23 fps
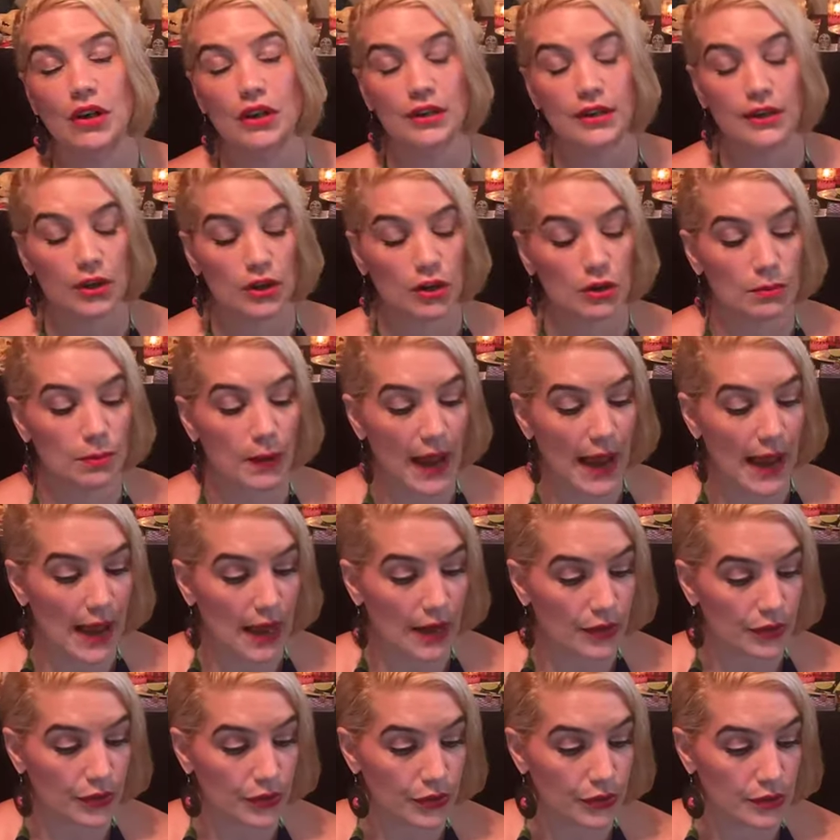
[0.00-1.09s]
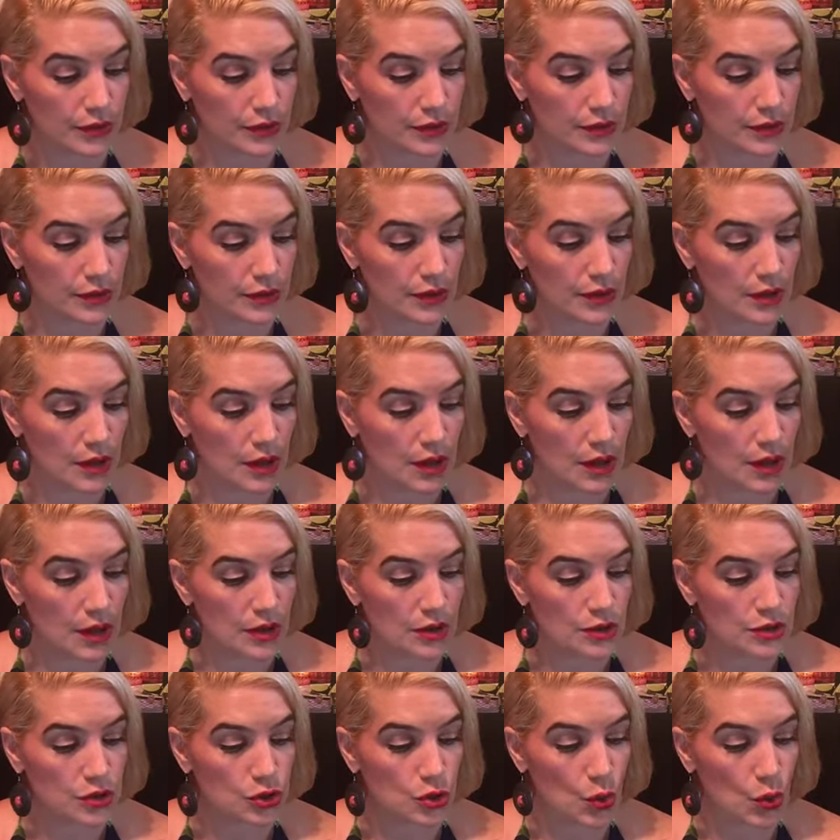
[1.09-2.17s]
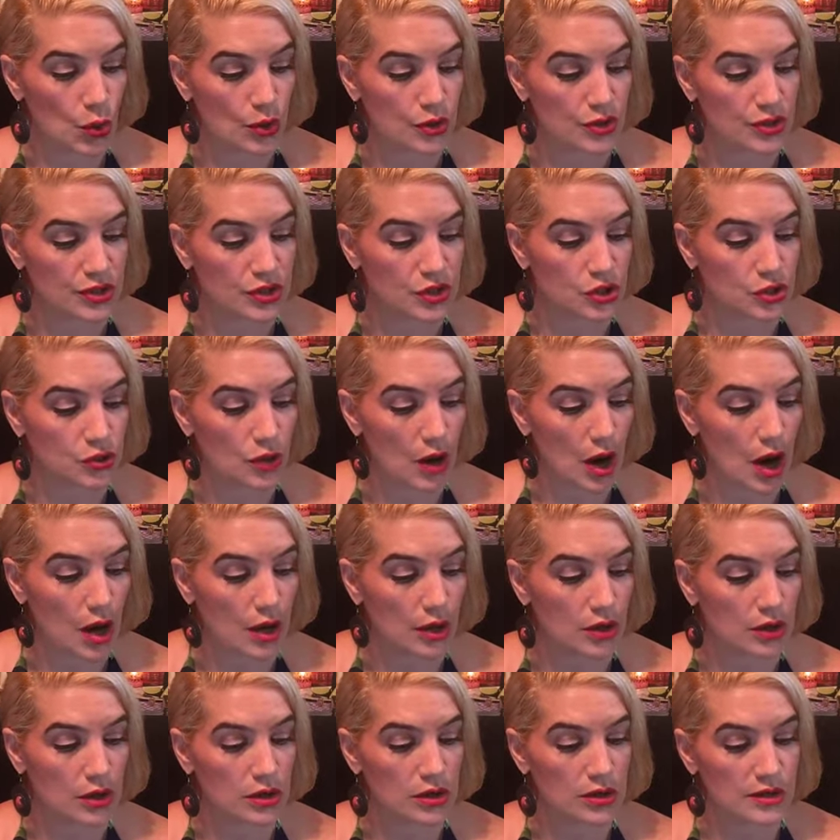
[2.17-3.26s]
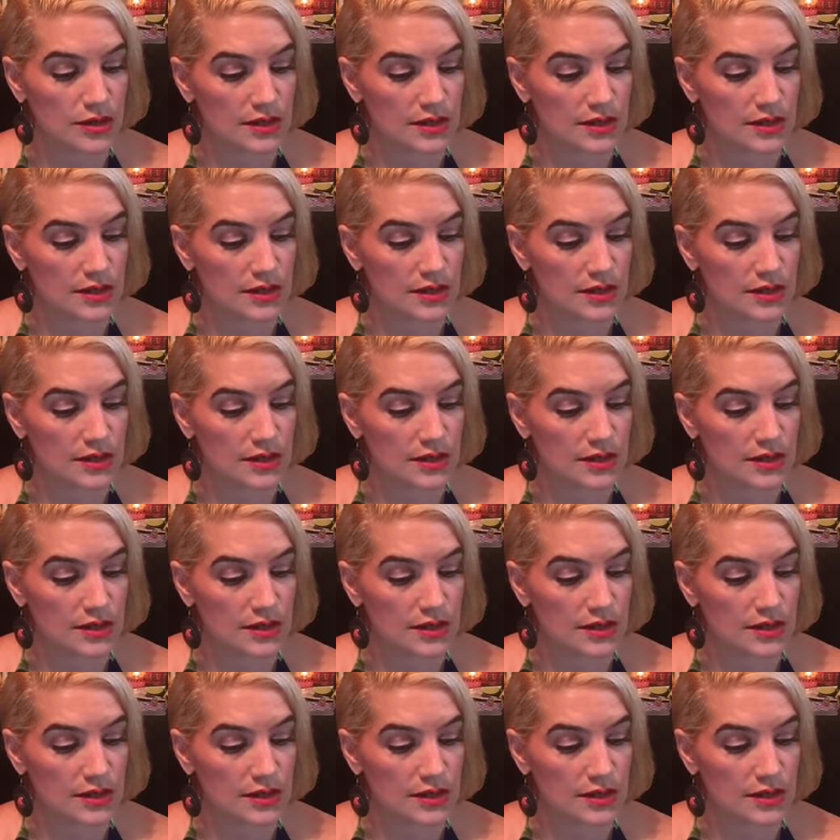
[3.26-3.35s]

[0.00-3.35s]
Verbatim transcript: clear path towards stronger